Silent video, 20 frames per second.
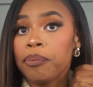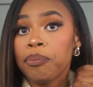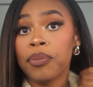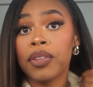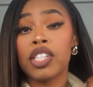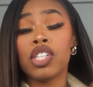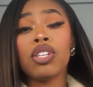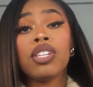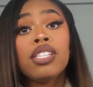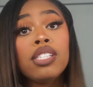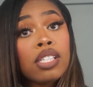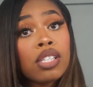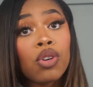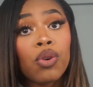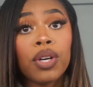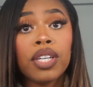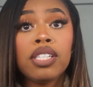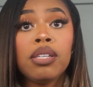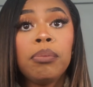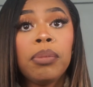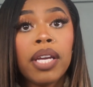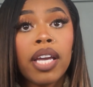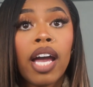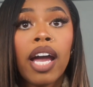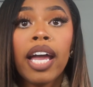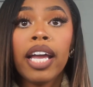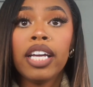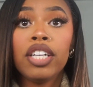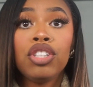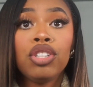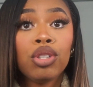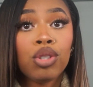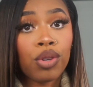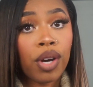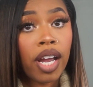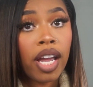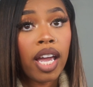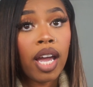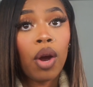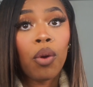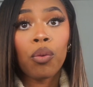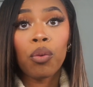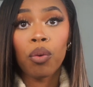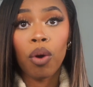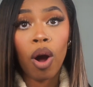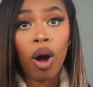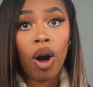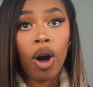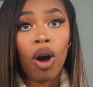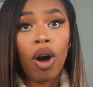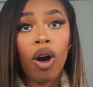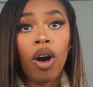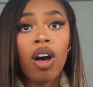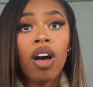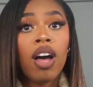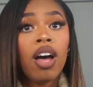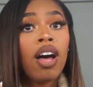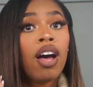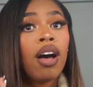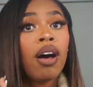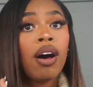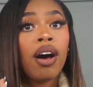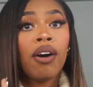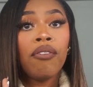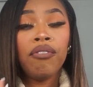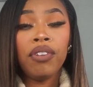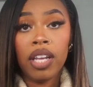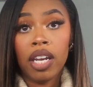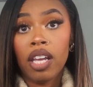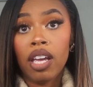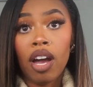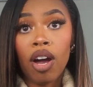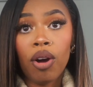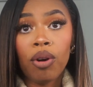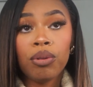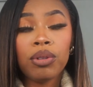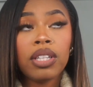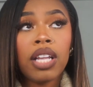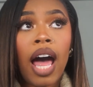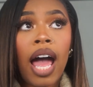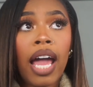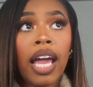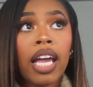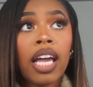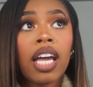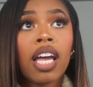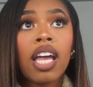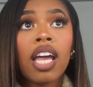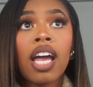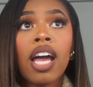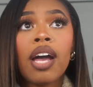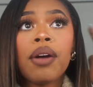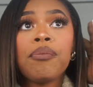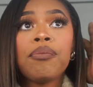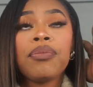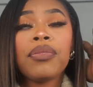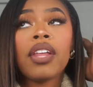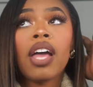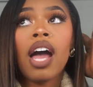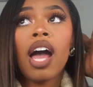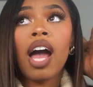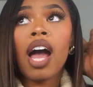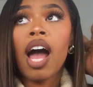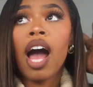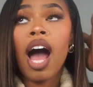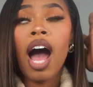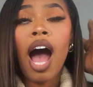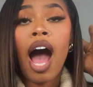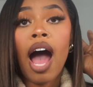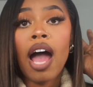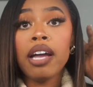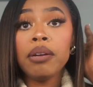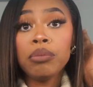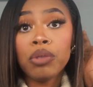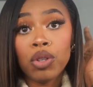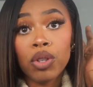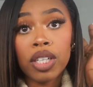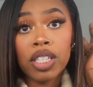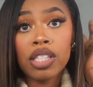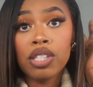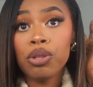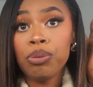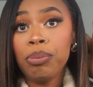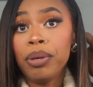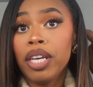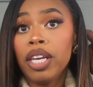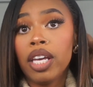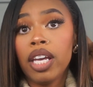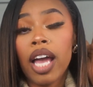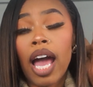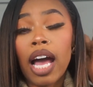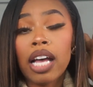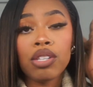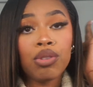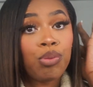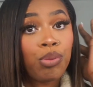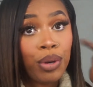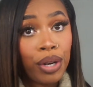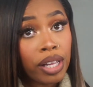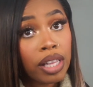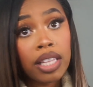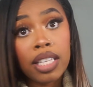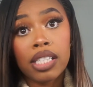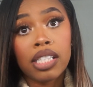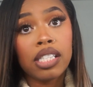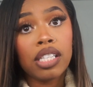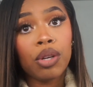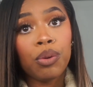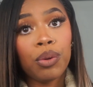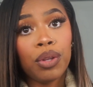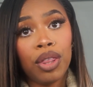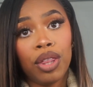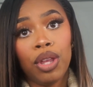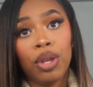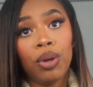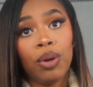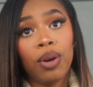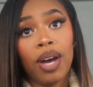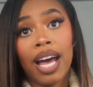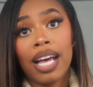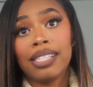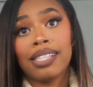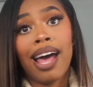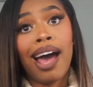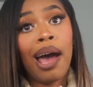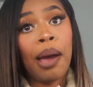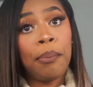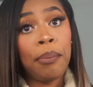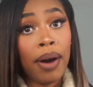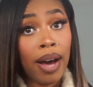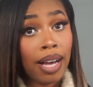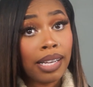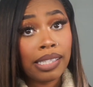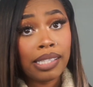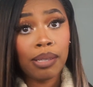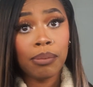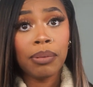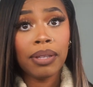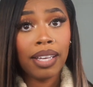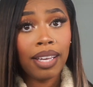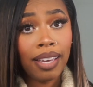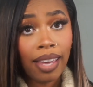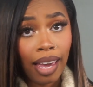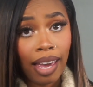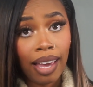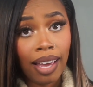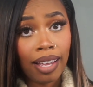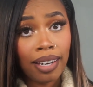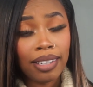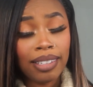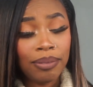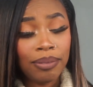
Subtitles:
So this is going to be a straight raw video. Like, I am going to be as realistic with you as I possibly can.